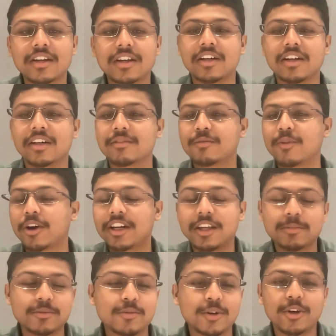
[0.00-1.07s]
what
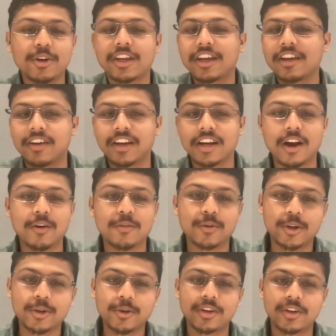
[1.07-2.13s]
tips would you give and how
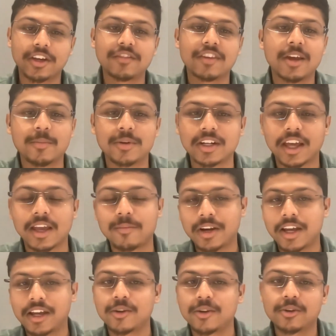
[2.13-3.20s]
would you give them a
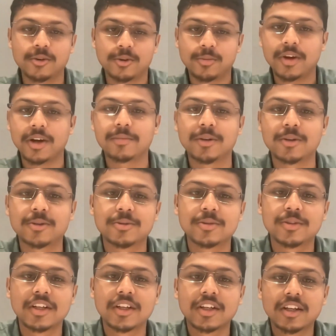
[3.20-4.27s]
timeline or roadmap to
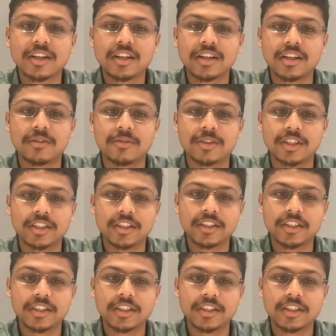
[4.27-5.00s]
cover?